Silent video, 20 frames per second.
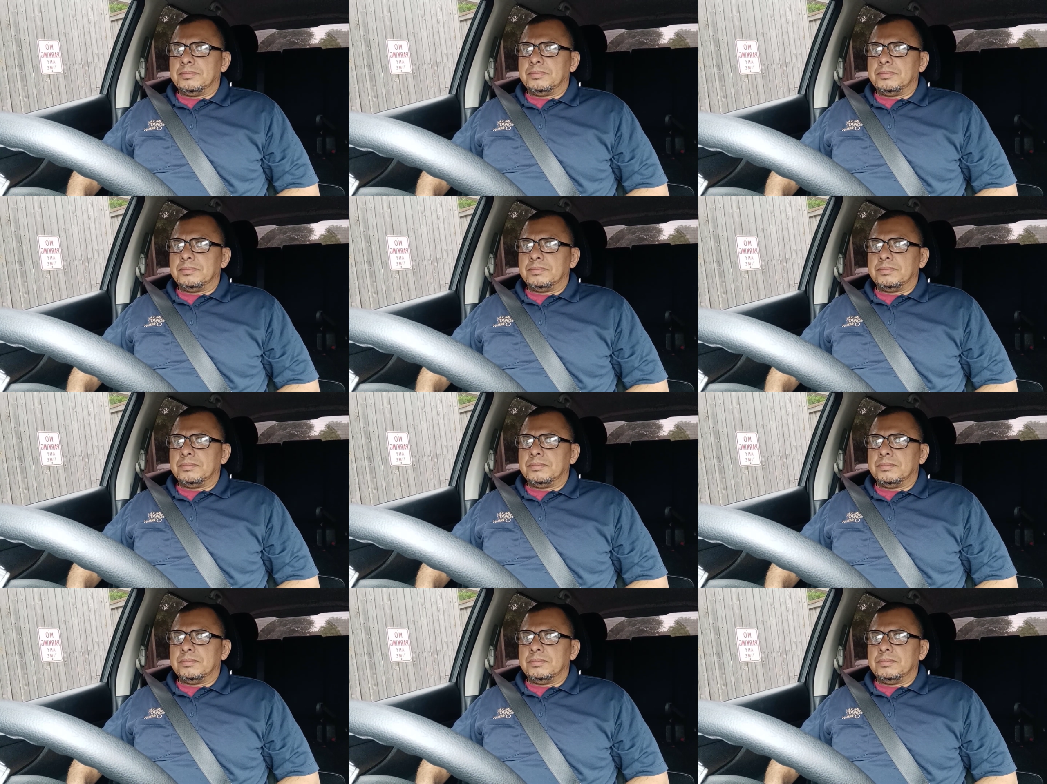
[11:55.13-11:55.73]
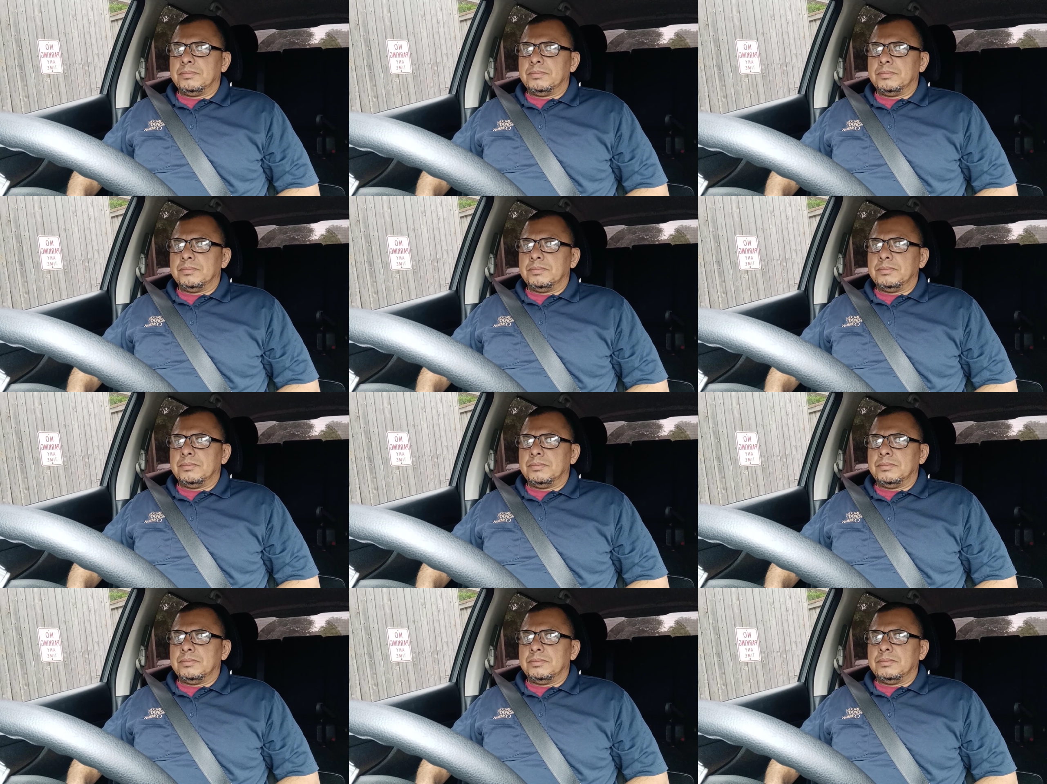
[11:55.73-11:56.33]

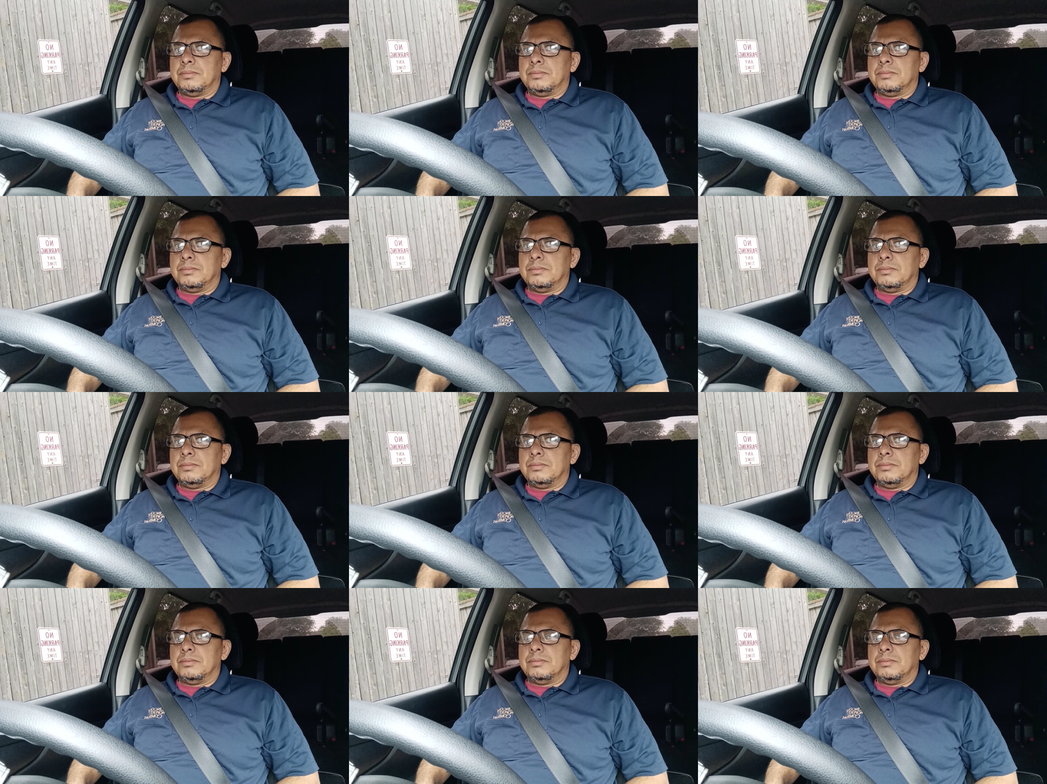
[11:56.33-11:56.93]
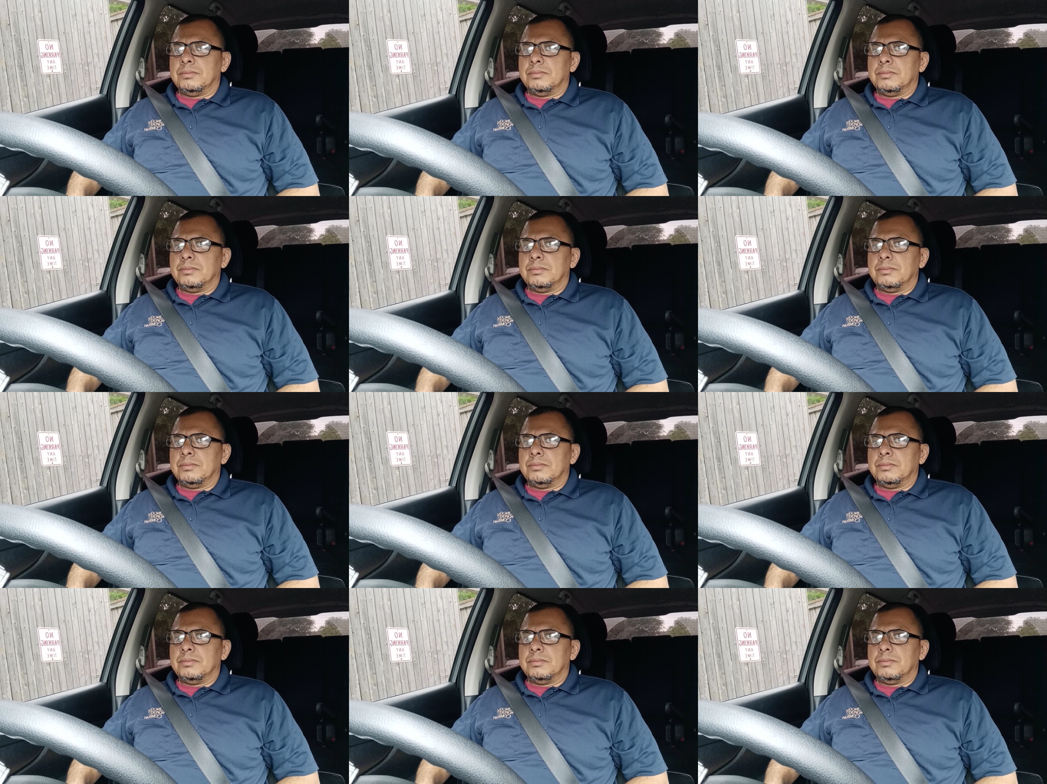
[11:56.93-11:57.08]
[no speech]